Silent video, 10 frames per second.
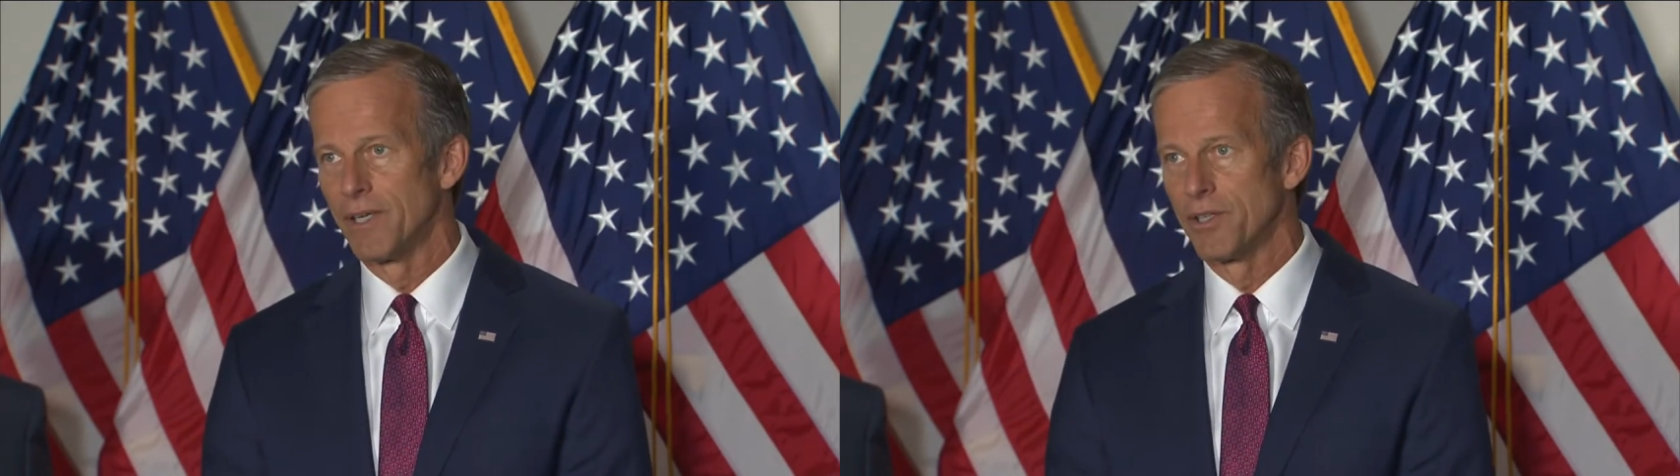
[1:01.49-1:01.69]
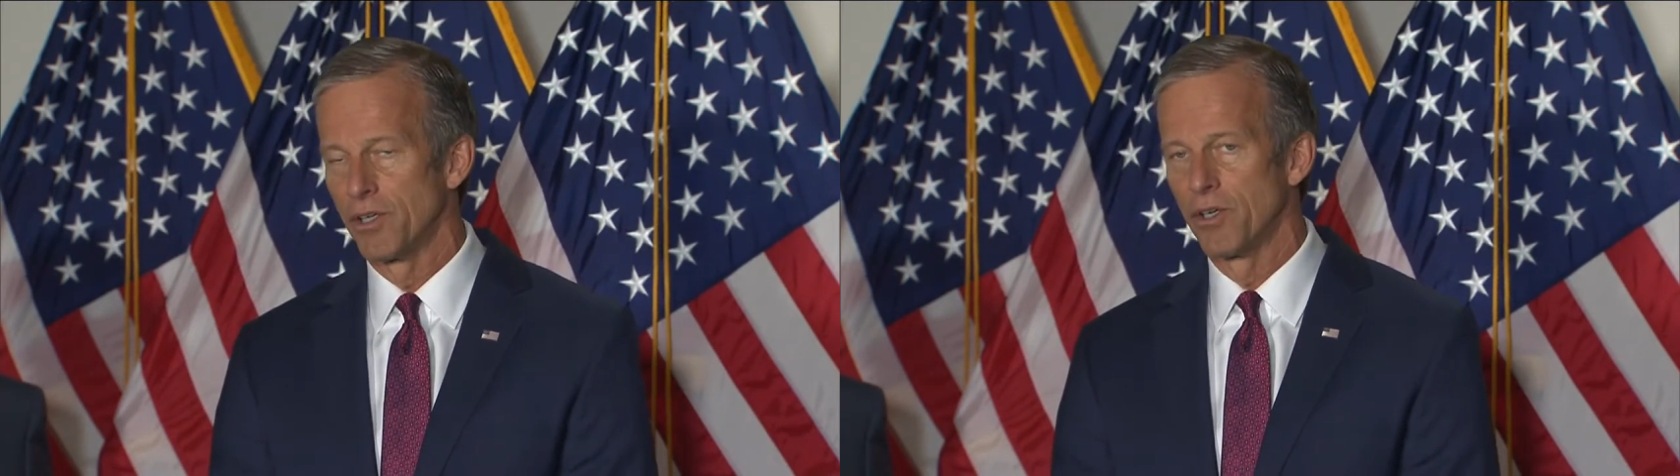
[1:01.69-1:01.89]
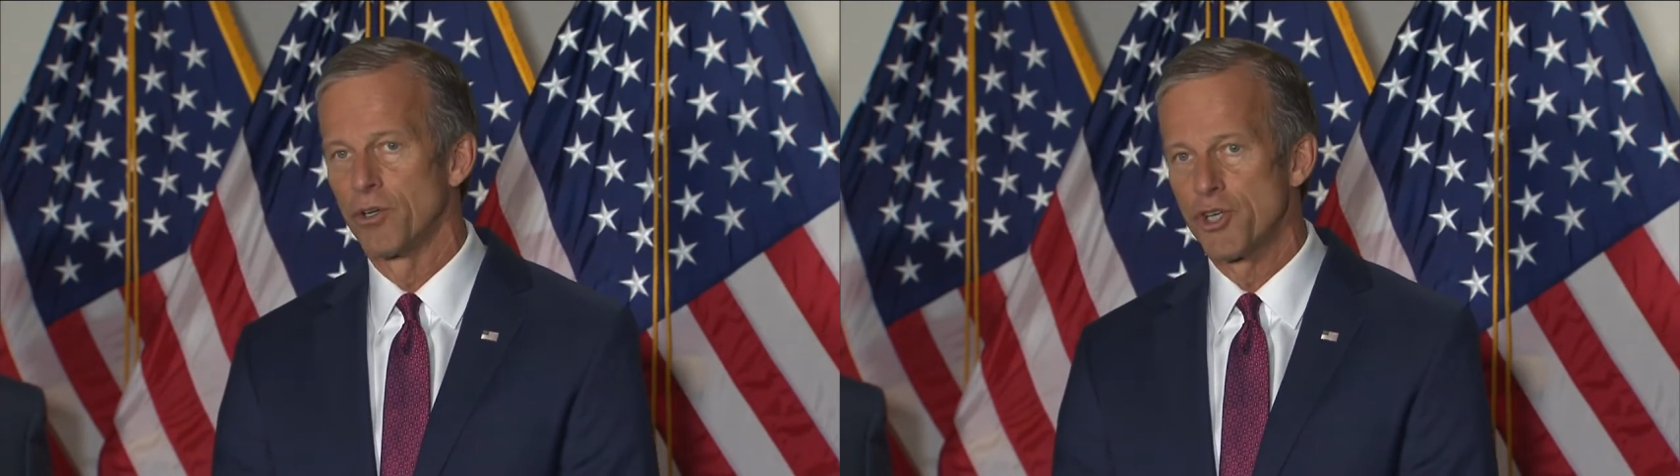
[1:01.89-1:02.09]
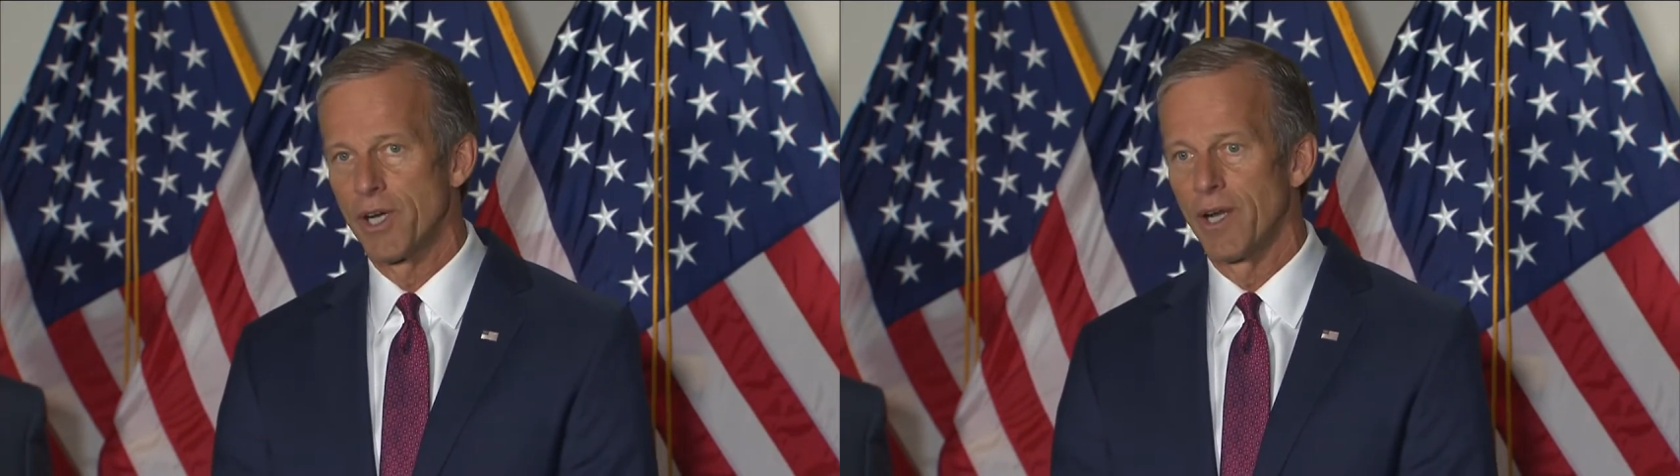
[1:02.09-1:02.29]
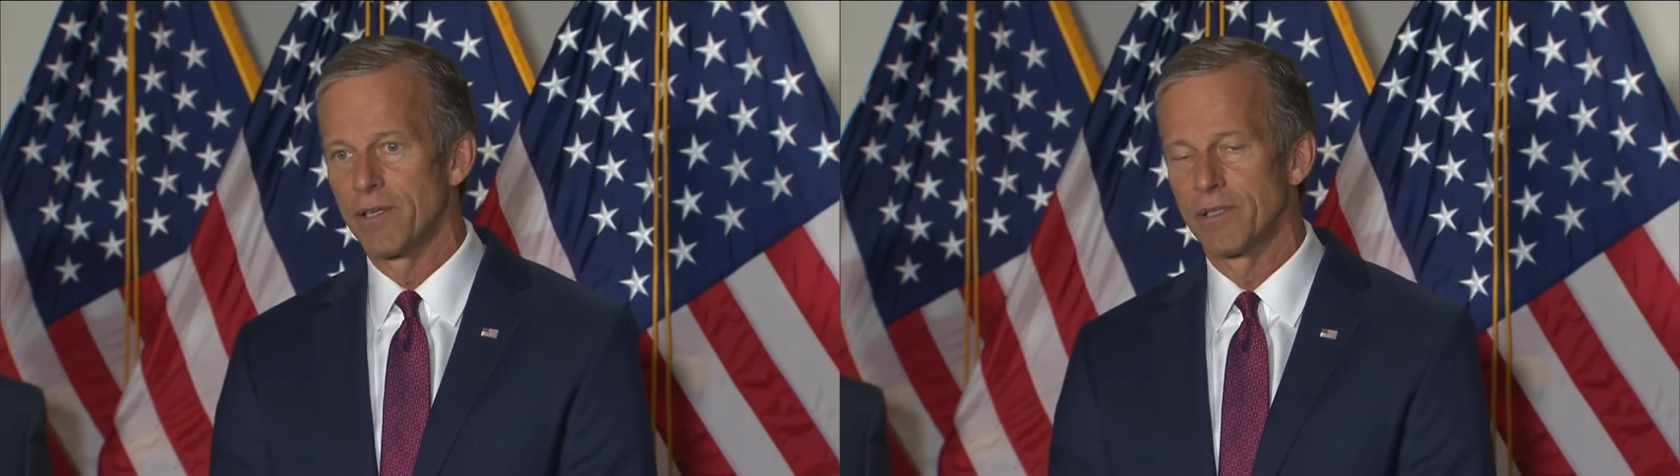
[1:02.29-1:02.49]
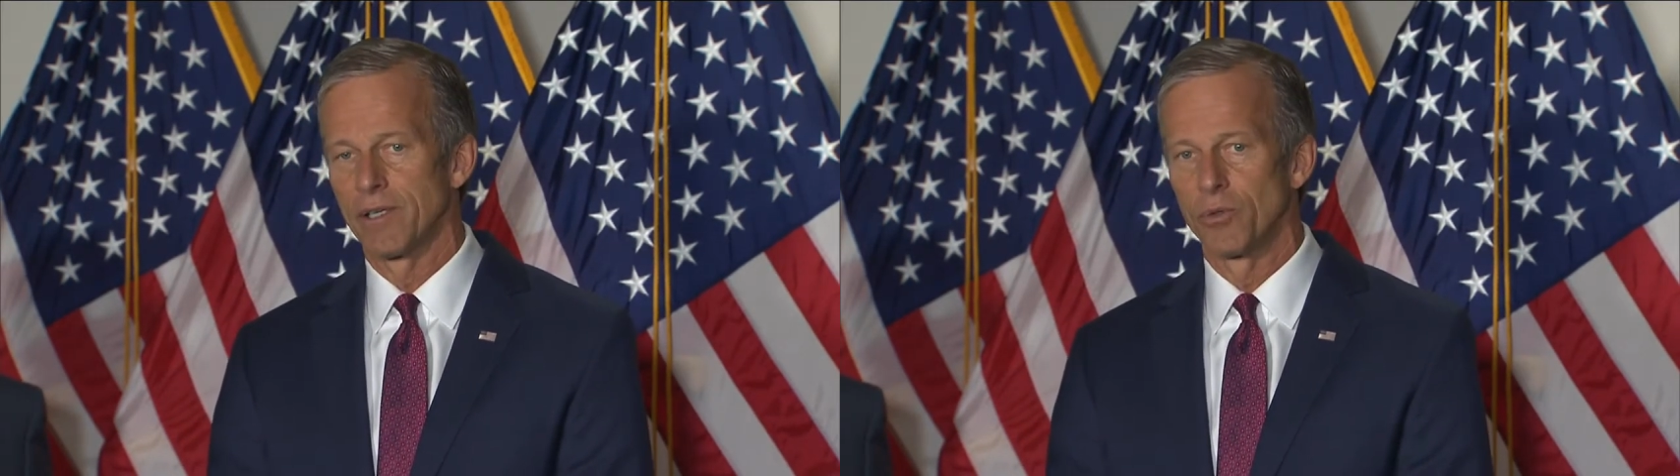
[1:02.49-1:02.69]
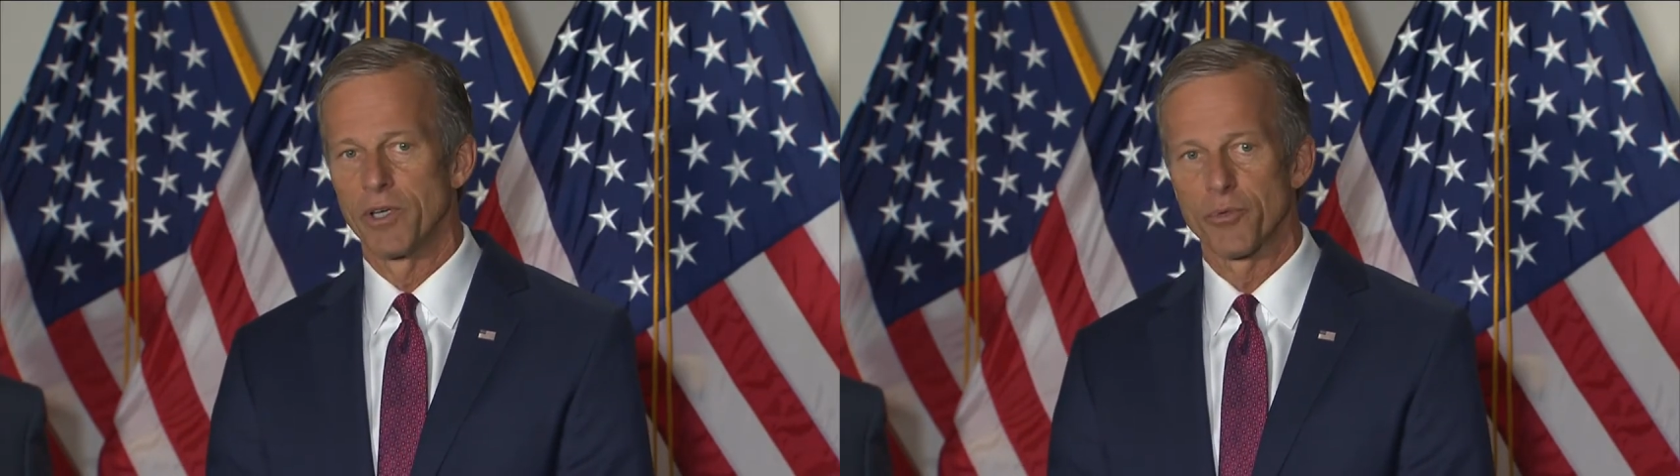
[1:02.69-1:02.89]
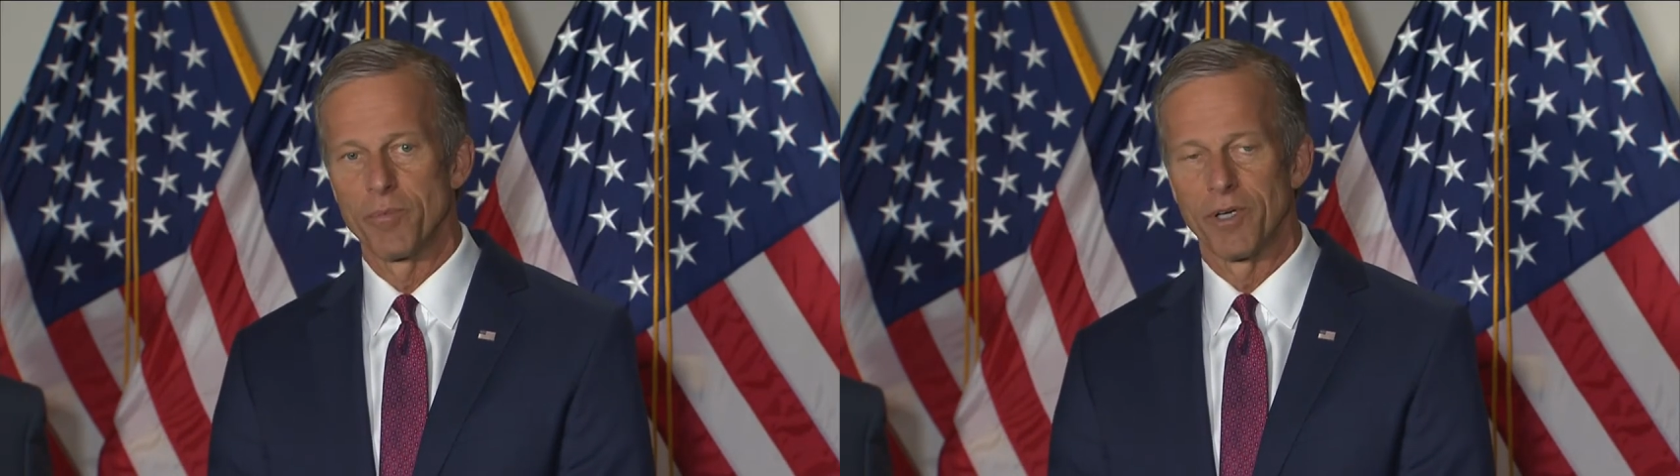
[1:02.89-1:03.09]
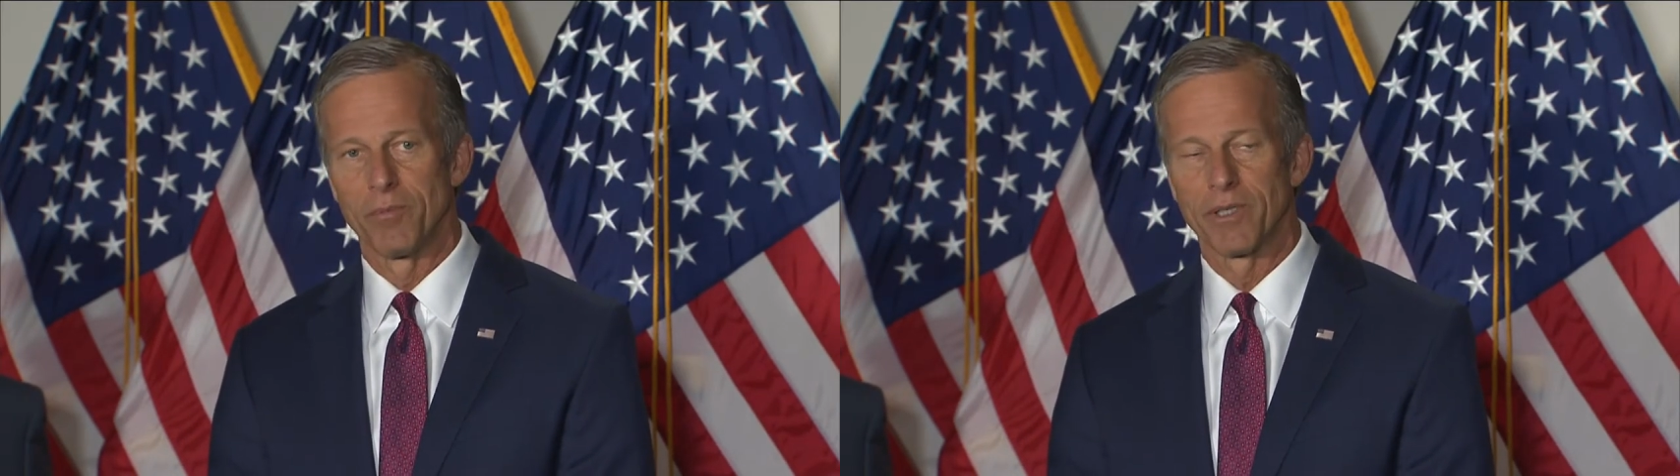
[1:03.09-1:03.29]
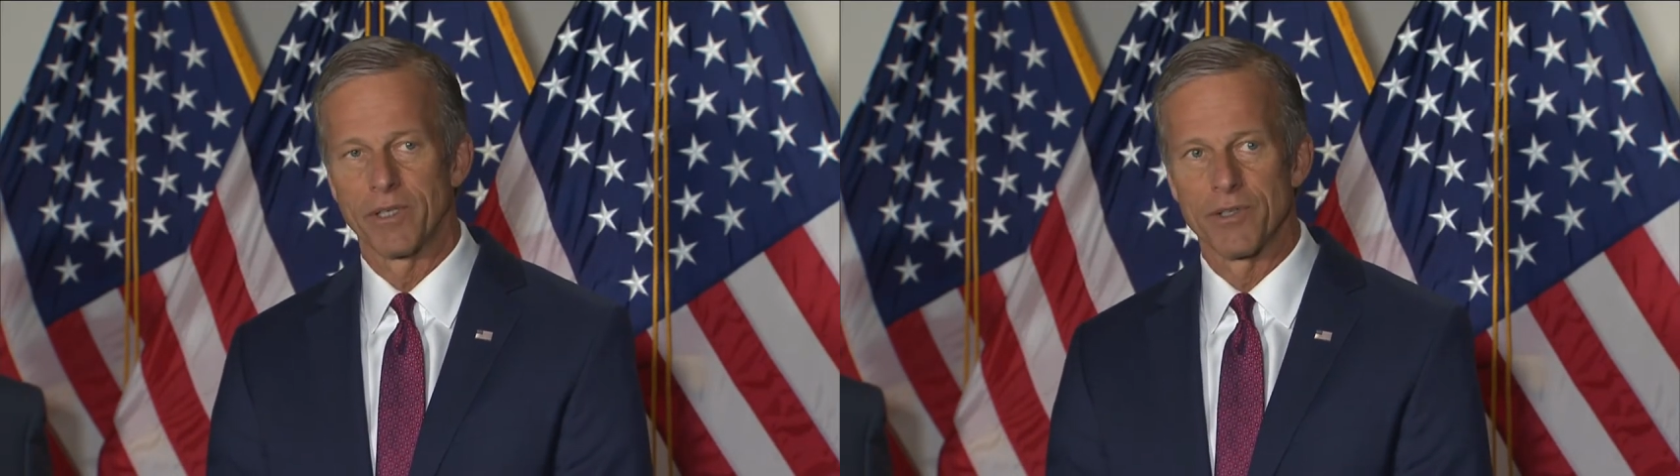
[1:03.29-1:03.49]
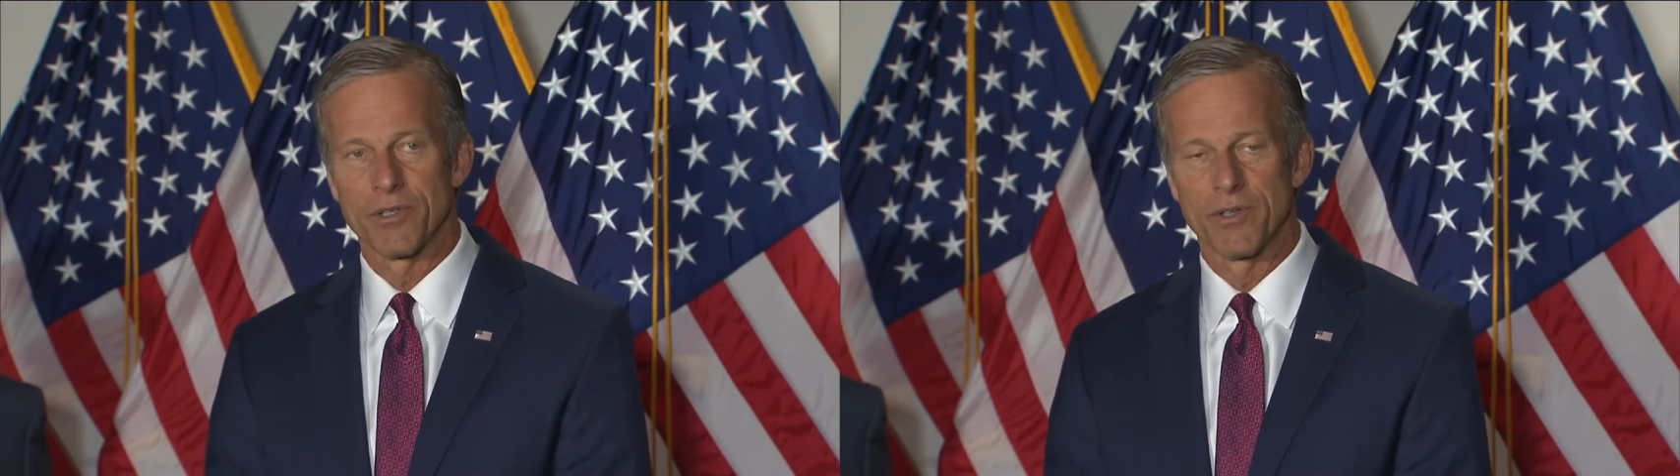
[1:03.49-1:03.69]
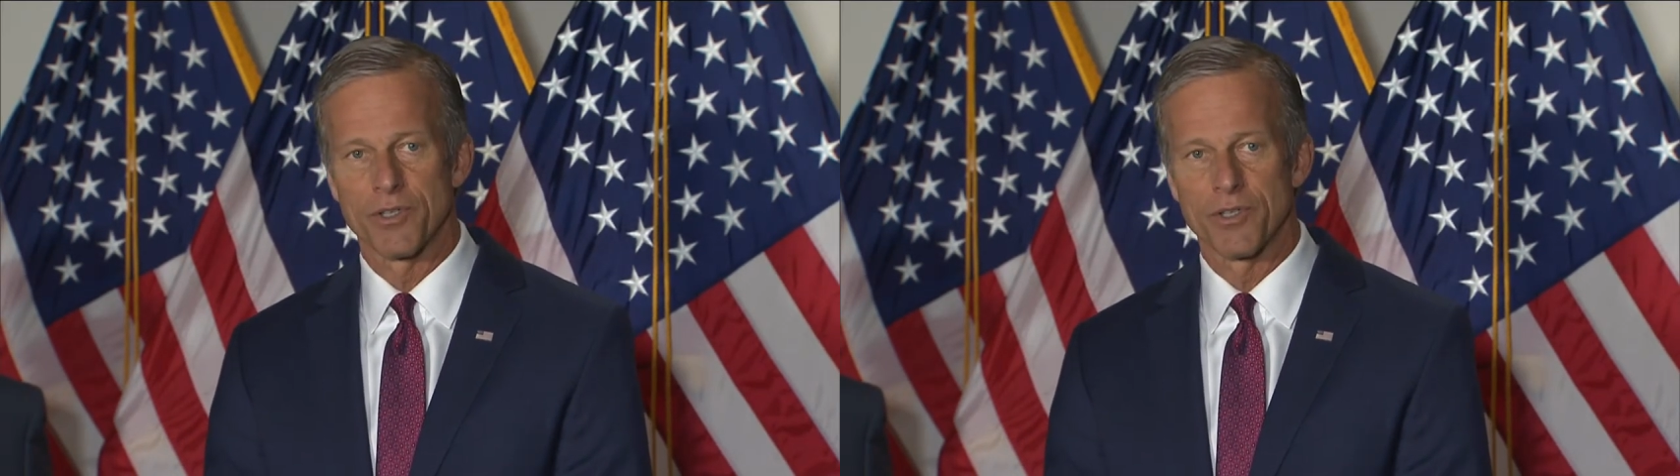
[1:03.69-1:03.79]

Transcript: to negotiate with Republicans on